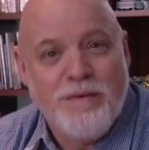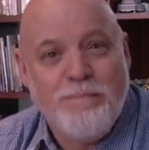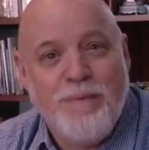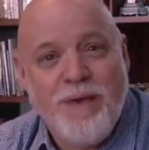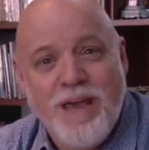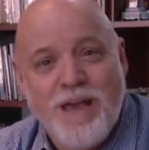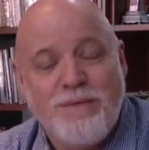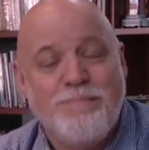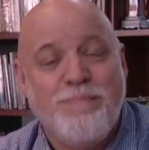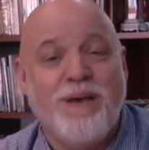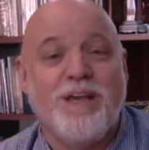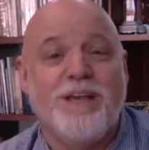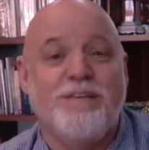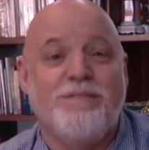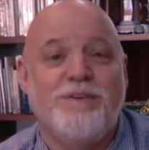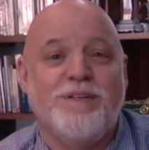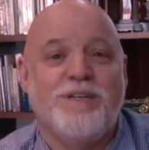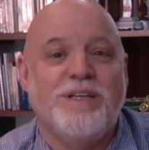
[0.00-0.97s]
May I beg
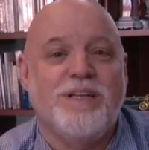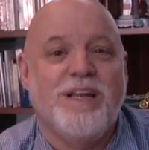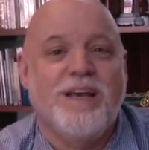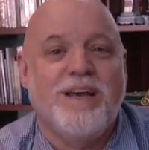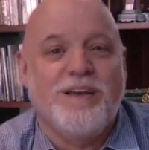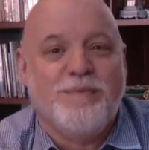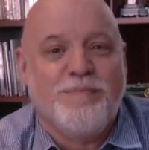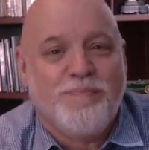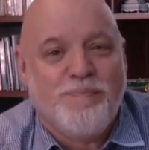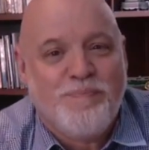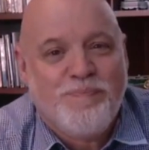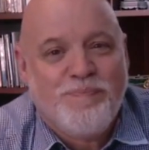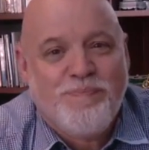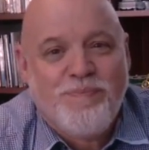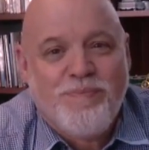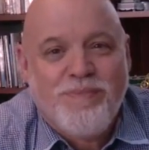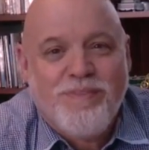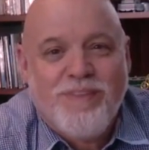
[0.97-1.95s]
of you today,
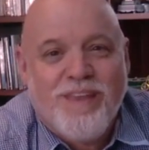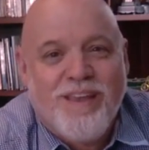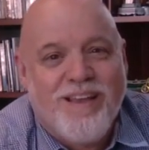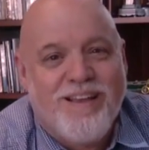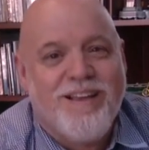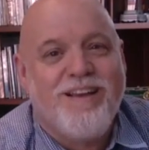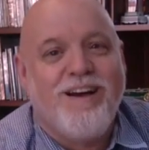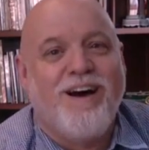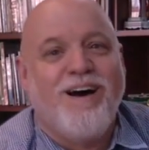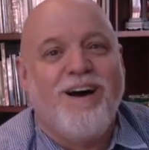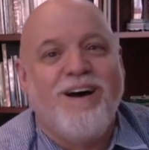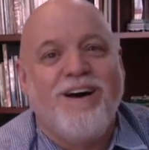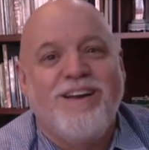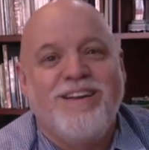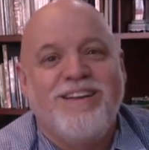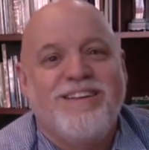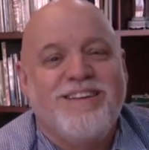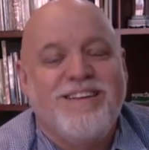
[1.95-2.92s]

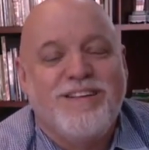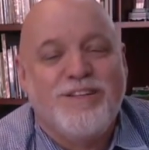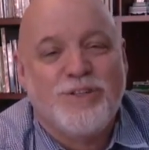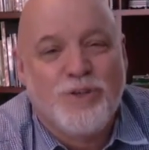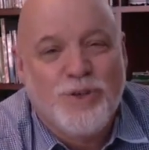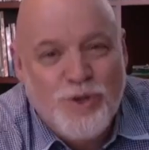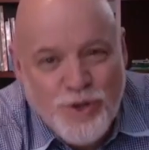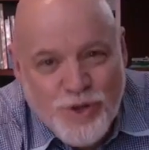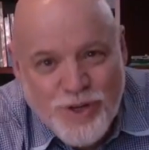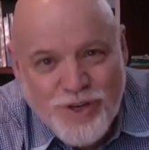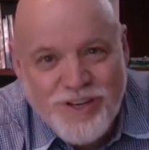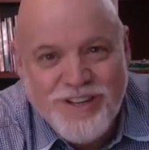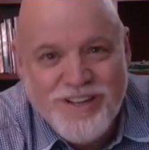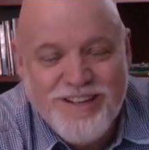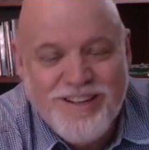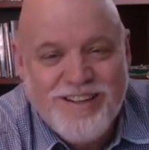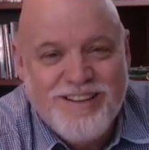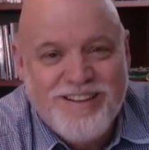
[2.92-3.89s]
God is good
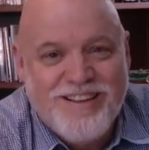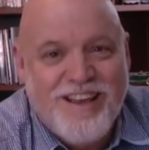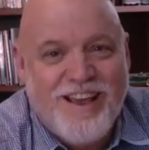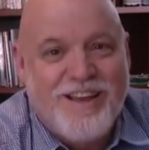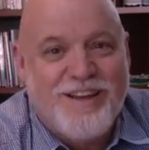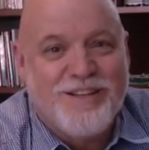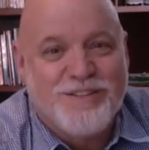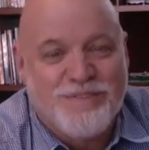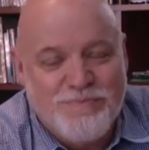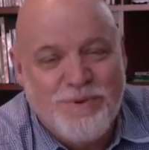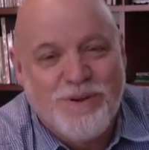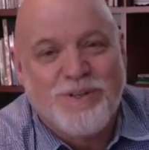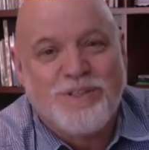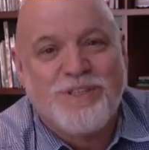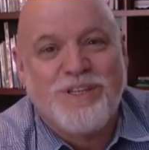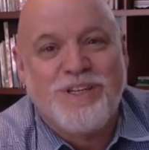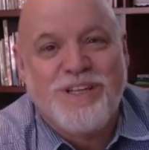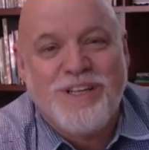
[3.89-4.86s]
and his
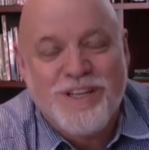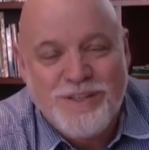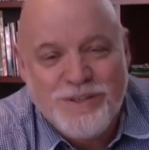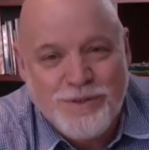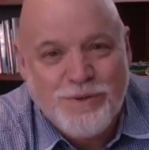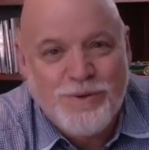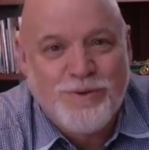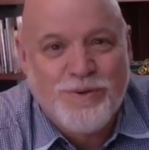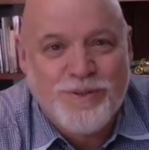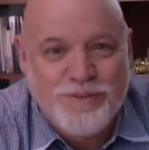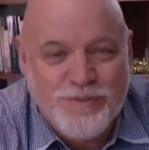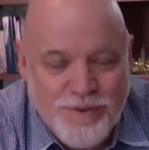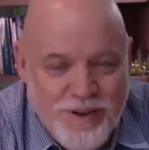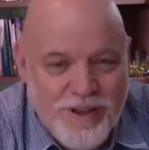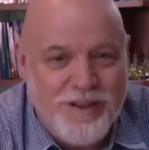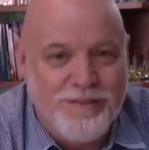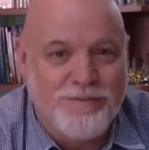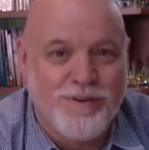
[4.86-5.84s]
mercy endures
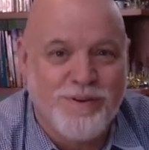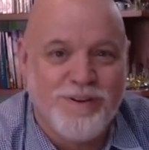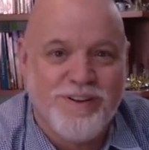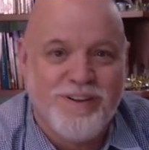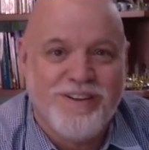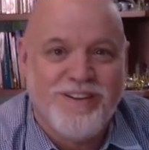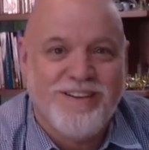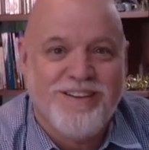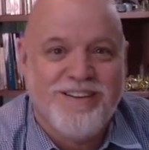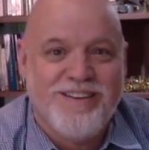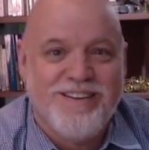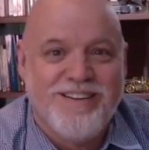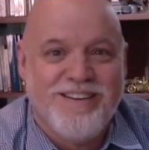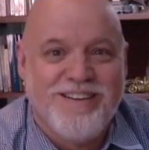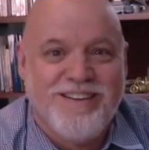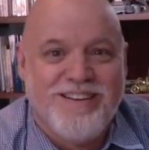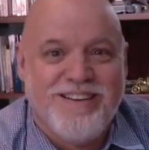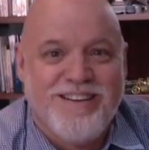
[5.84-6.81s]
forever.
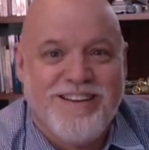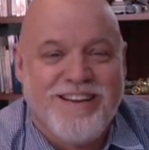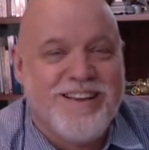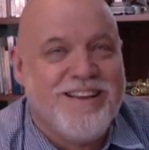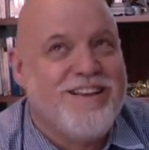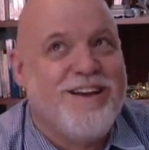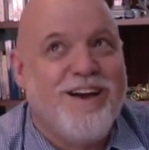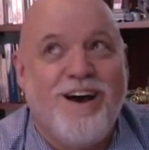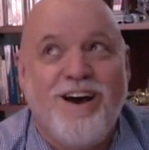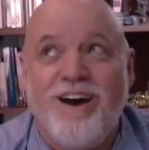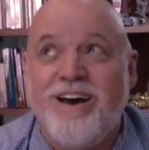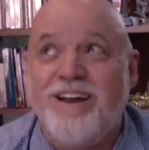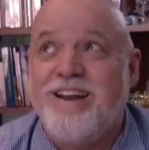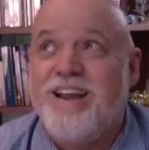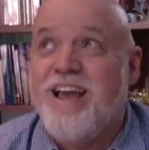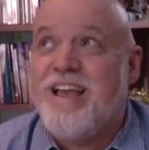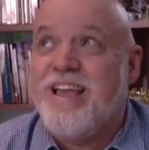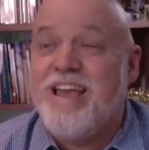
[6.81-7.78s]

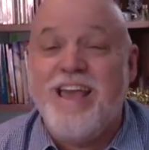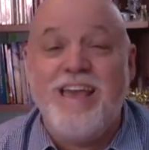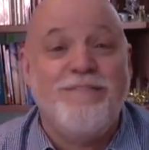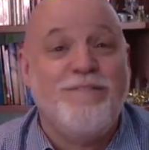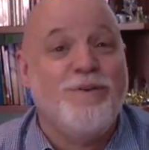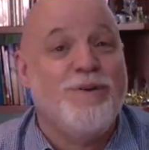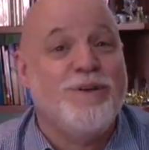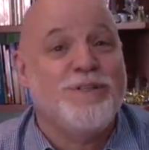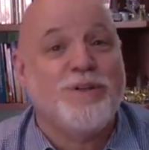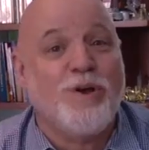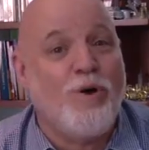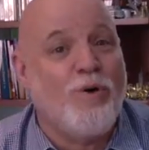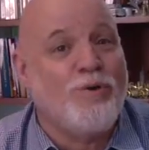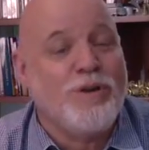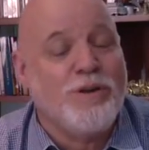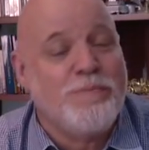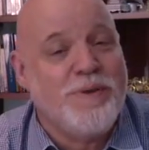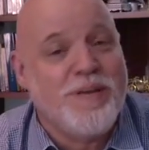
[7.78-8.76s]
God gave you his
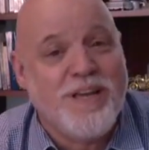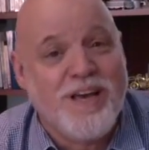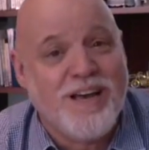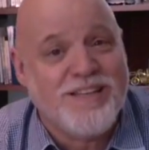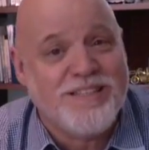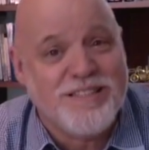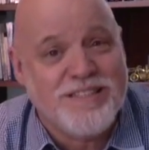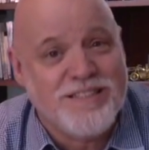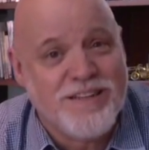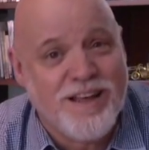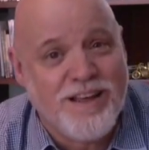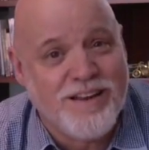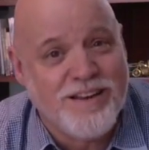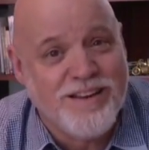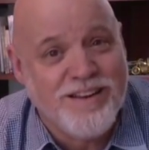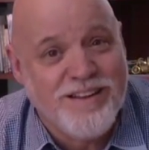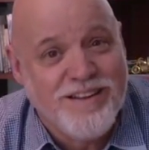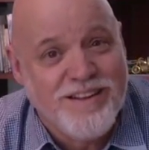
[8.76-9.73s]
only begotten
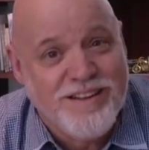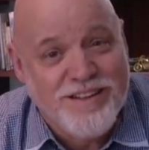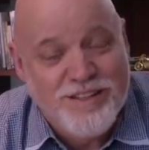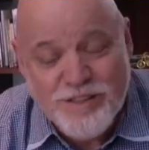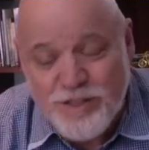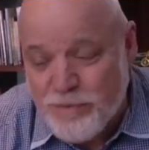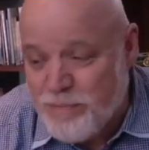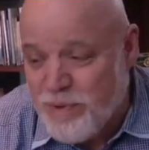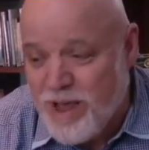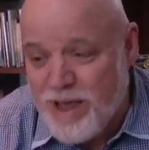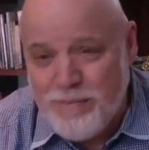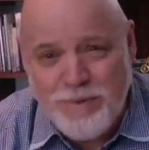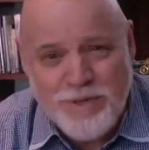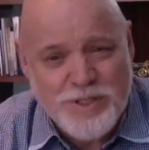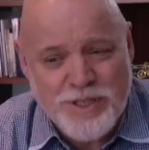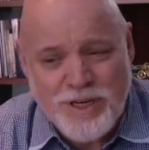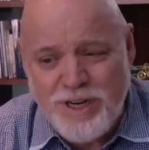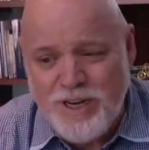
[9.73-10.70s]
son. The
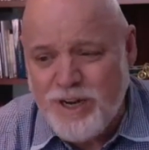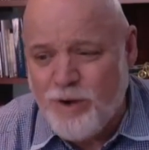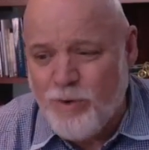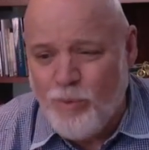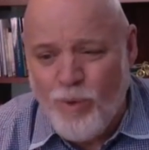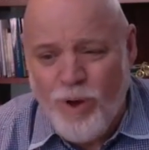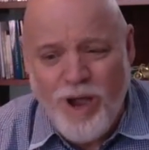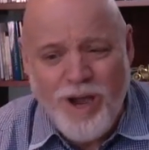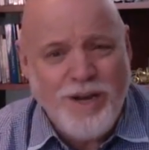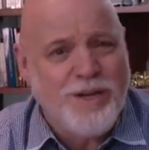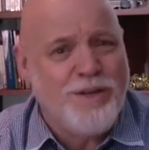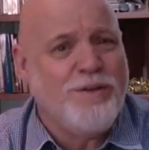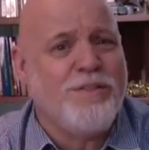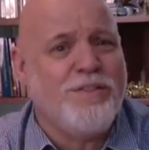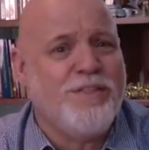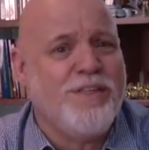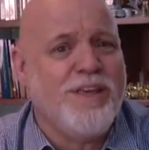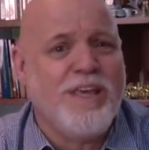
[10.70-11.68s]
Bible is clear. Why do
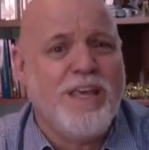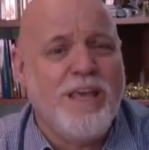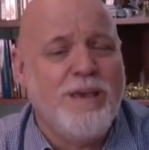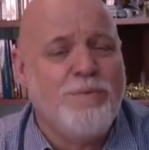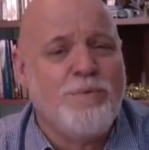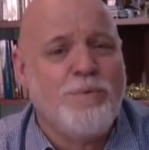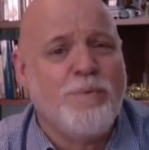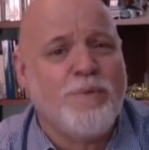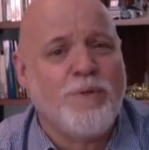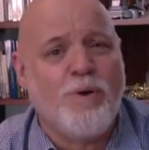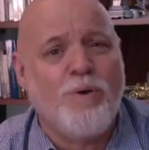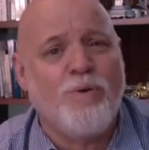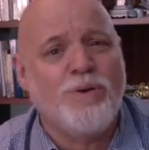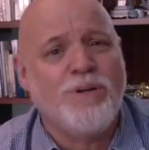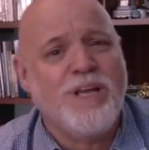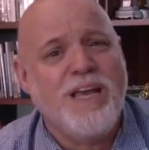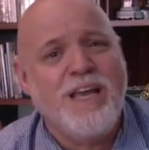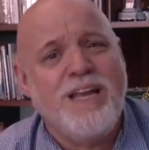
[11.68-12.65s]
you think he would
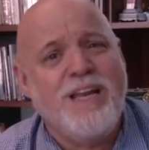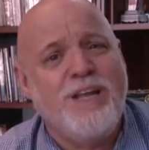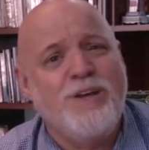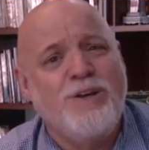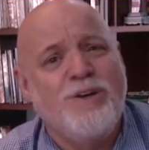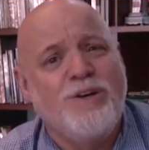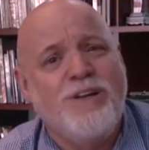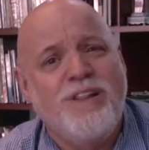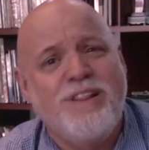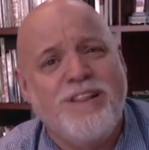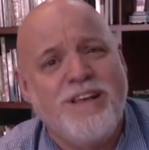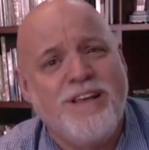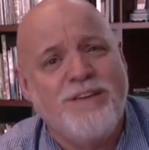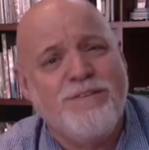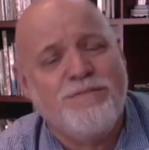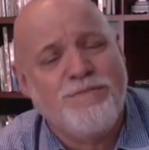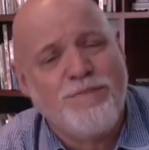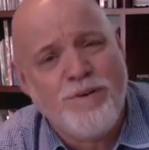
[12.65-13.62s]
withhold any good
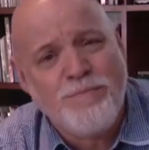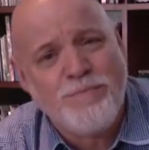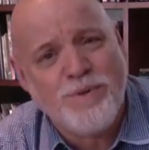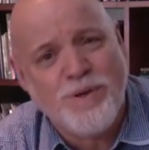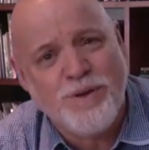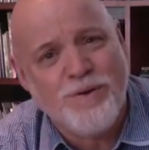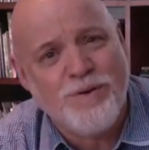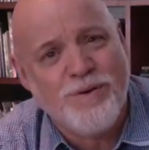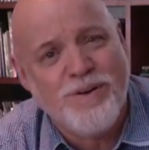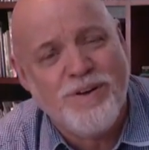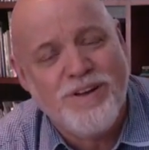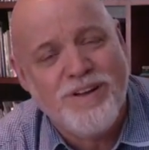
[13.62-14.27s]
thing from you?